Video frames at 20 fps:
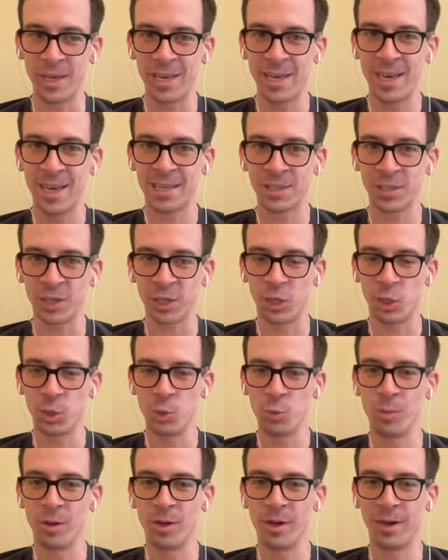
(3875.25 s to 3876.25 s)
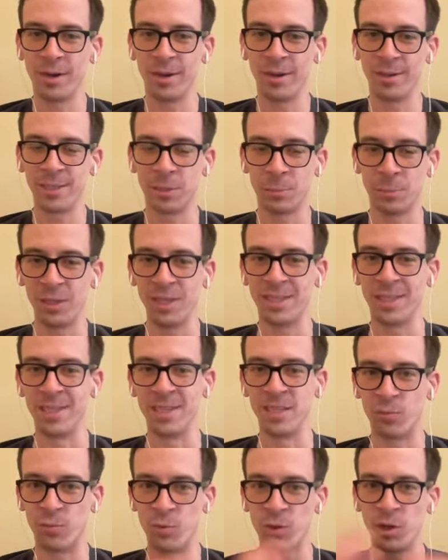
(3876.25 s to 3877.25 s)
as a human
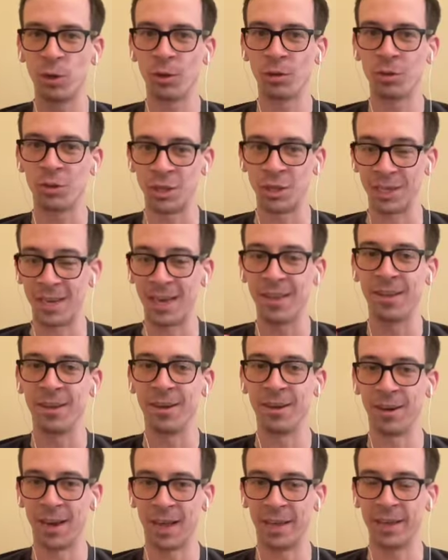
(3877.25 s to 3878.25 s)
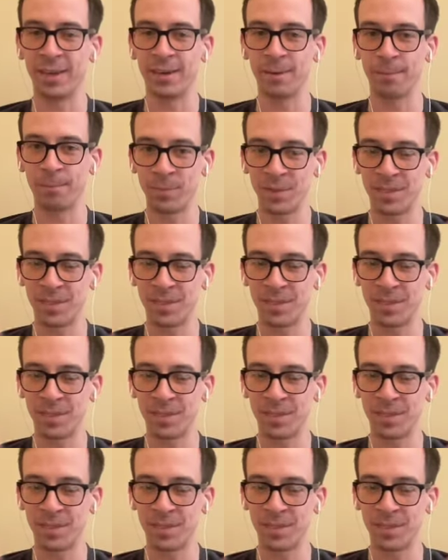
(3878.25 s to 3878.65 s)
species, if we got together like